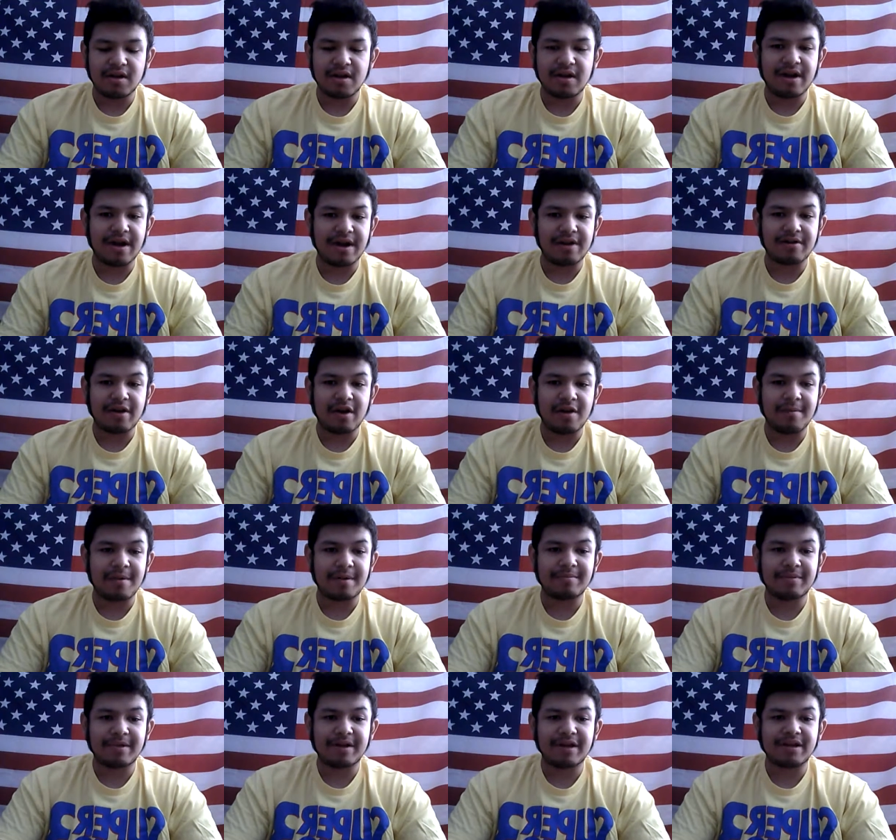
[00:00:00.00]
I don't care
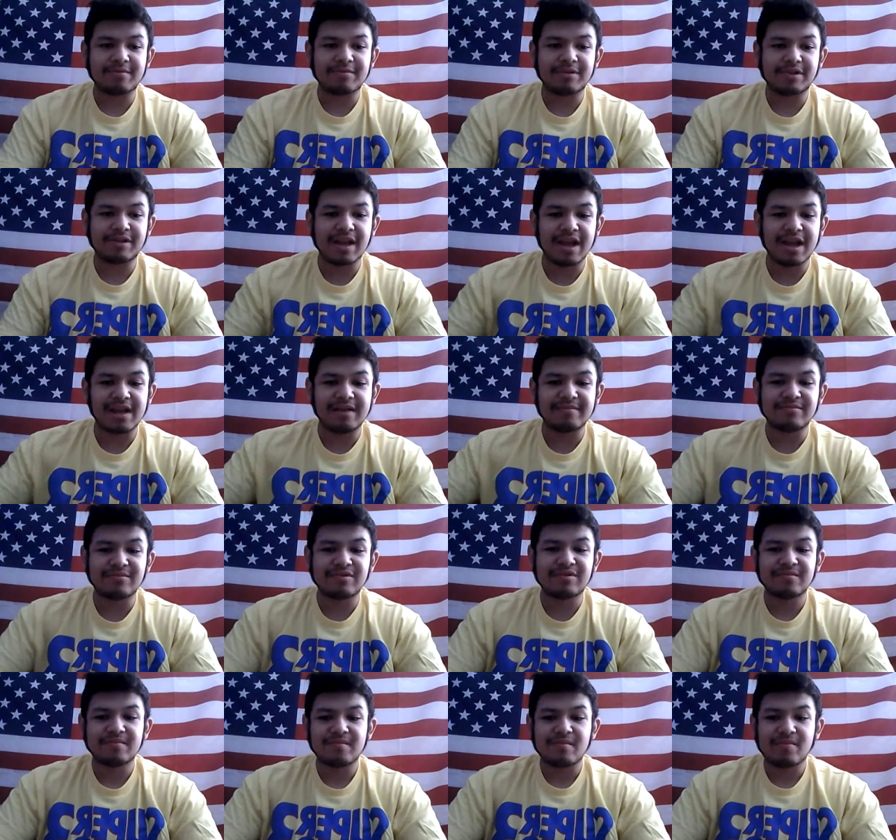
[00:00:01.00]
about Plasma
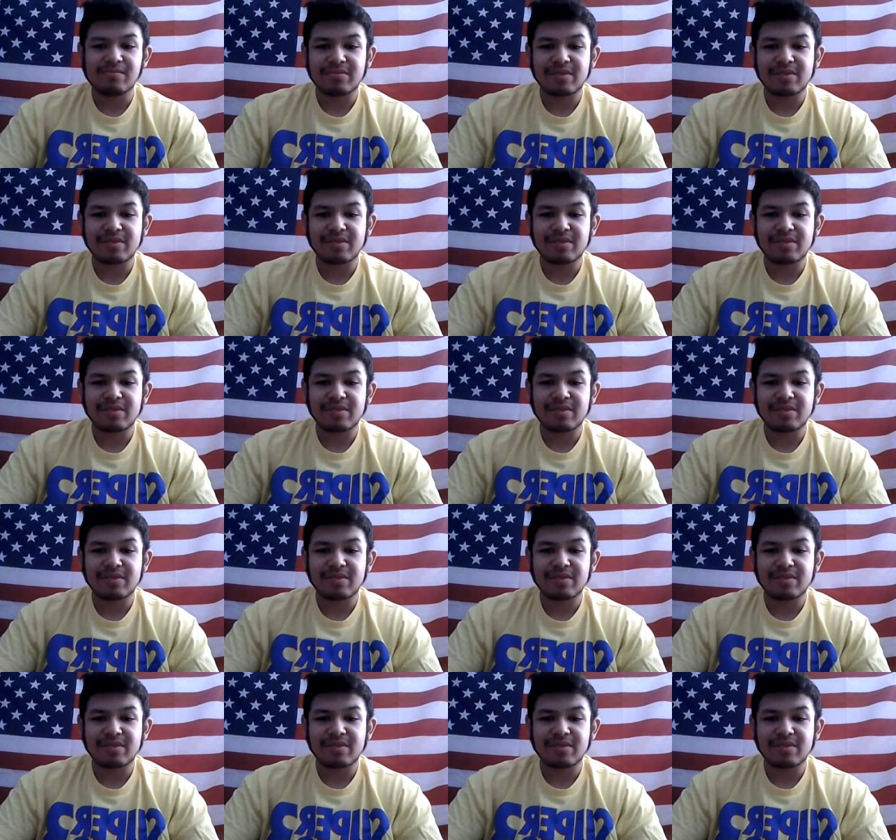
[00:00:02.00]
names,